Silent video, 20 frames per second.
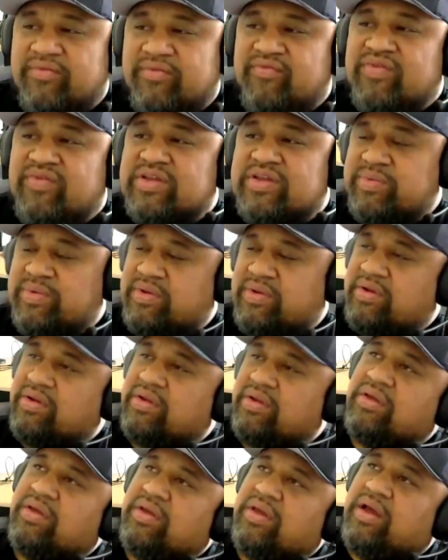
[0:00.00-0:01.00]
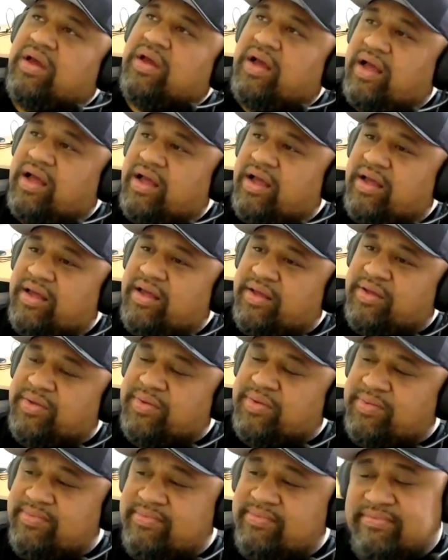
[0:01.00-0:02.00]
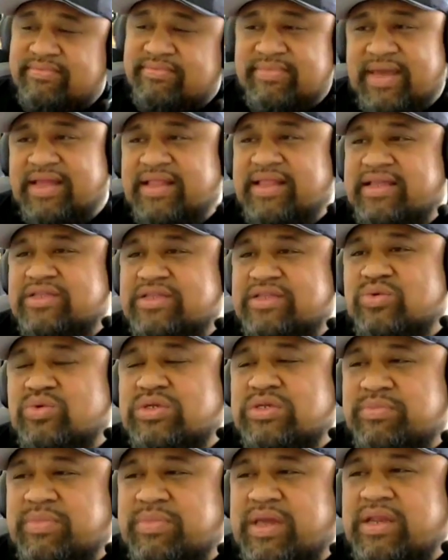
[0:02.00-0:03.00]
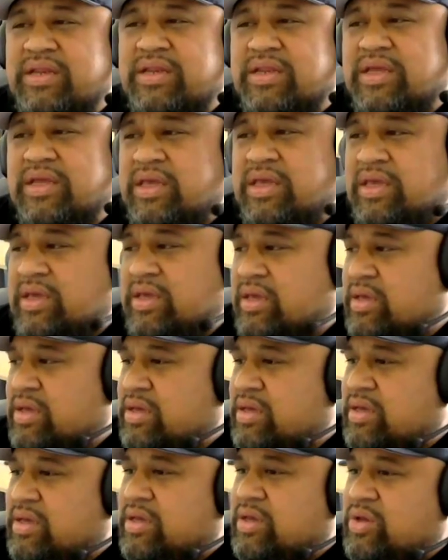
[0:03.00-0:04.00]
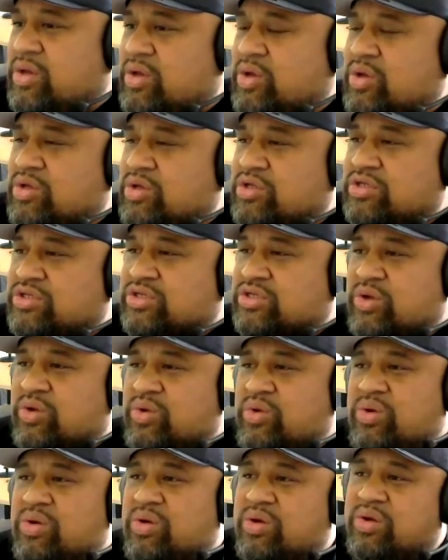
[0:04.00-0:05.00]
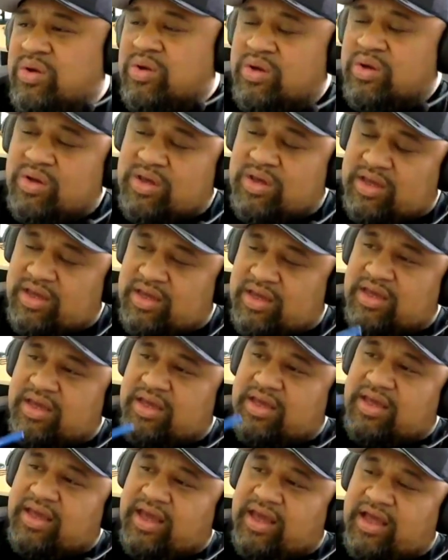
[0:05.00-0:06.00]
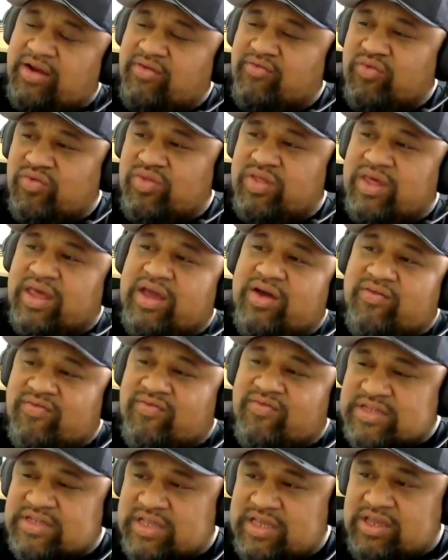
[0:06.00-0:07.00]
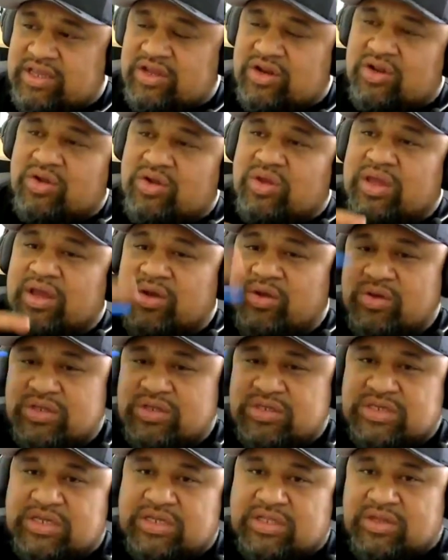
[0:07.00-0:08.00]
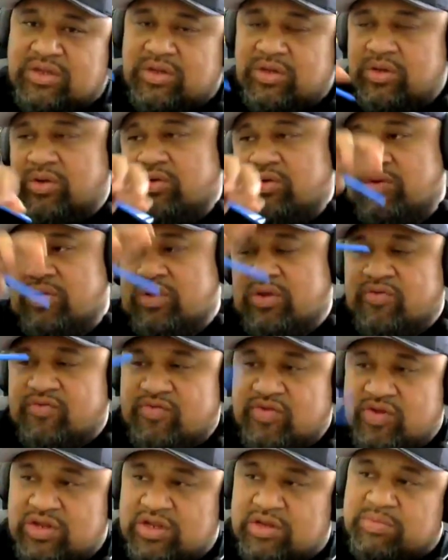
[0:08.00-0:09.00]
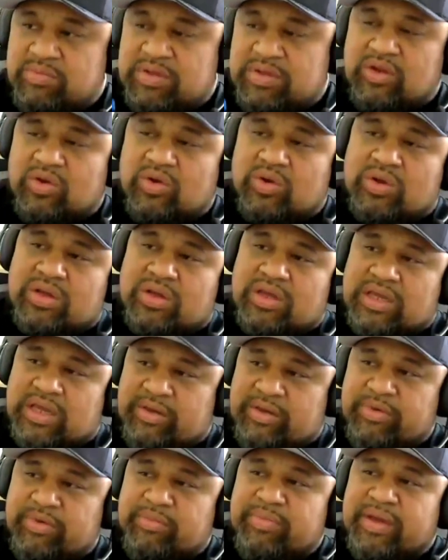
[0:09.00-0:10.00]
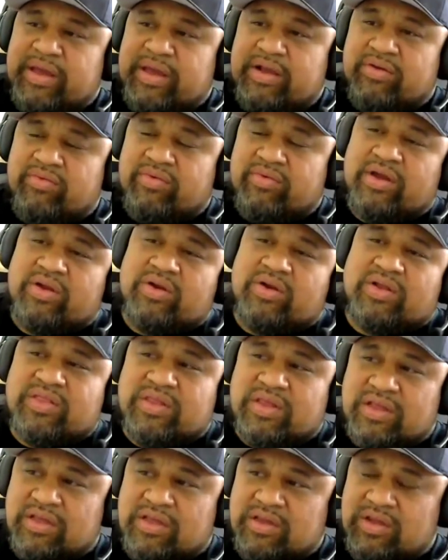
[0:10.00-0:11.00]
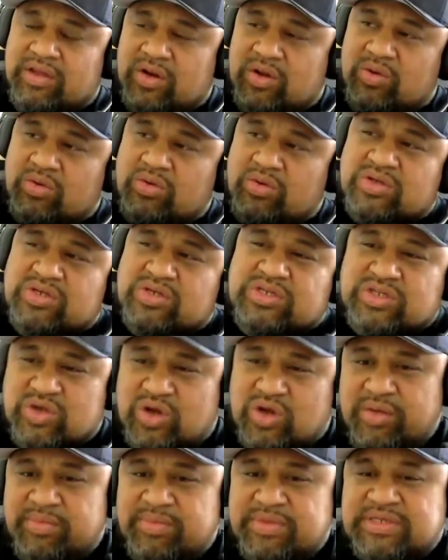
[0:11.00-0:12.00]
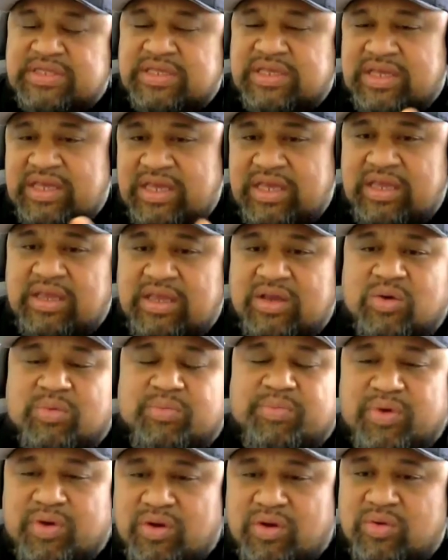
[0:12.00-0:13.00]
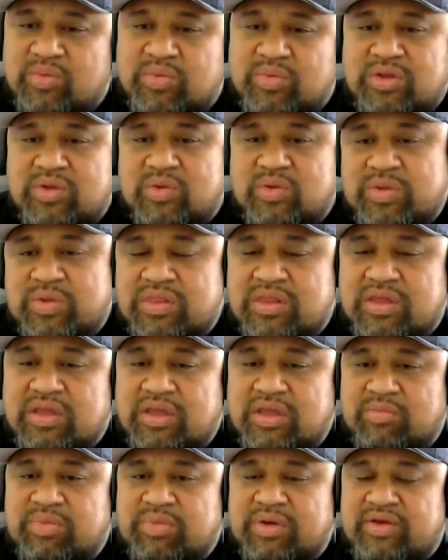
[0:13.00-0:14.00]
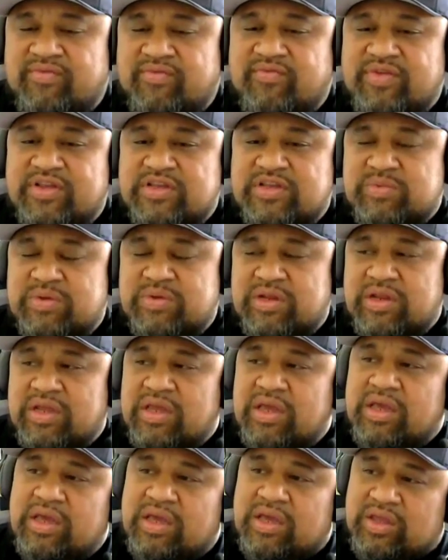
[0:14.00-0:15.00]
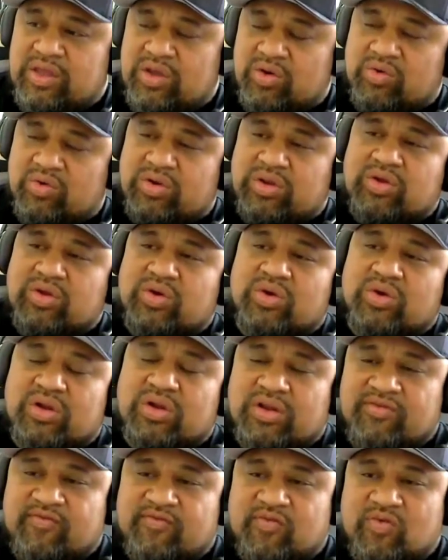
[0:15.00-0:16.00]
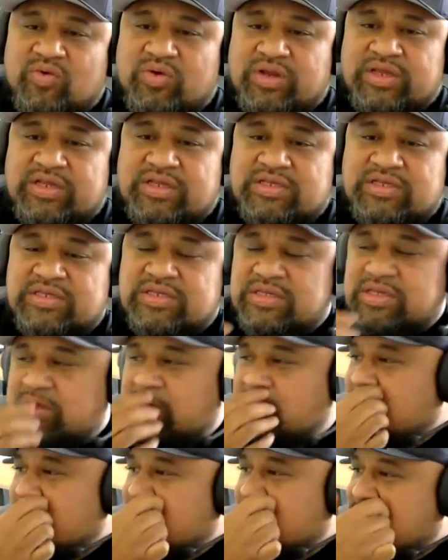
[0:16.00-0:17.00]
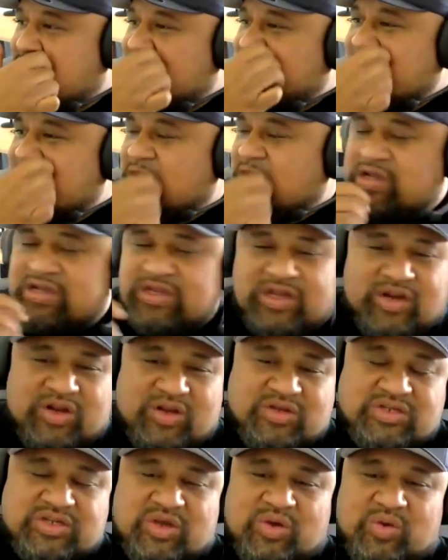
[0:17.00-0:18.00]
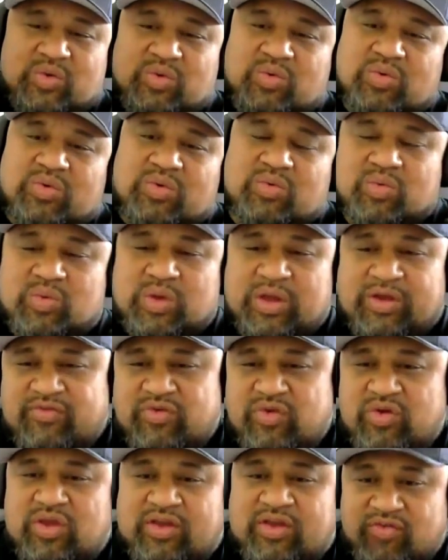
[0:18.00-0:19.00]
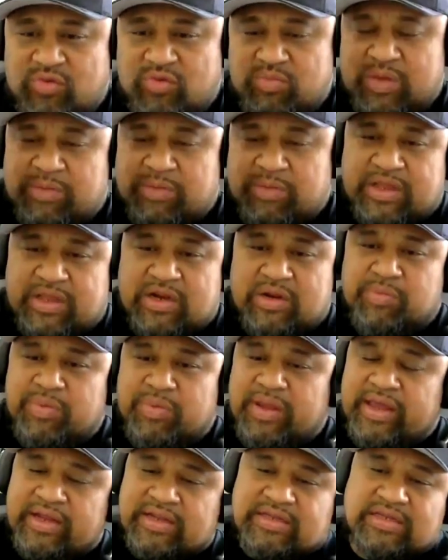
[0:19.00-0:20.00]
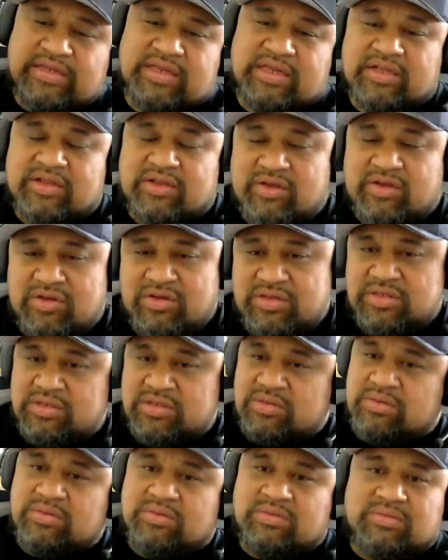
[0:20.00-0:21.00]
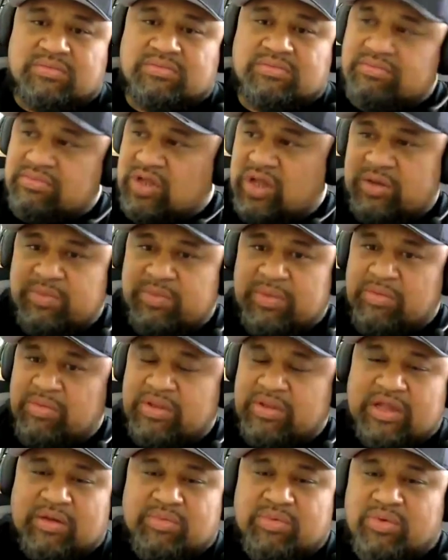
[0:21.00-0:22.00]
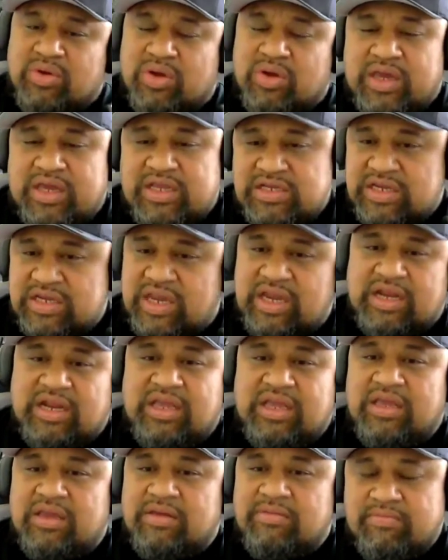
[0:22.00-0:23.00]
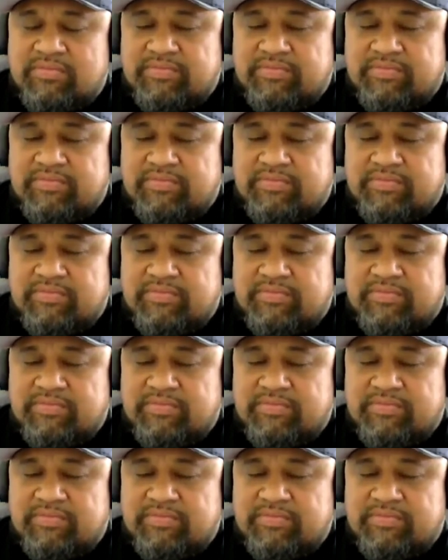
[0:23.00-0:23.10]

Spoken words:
Investment. Man, that's awesome, man. So out of all that, obviously, how you said you've dipped and you're coming back around. I think, because time is the key component when you were thinking about investment. You're in your early 40s, so have you mapped out a plan to get you to like maybe double your age, 80?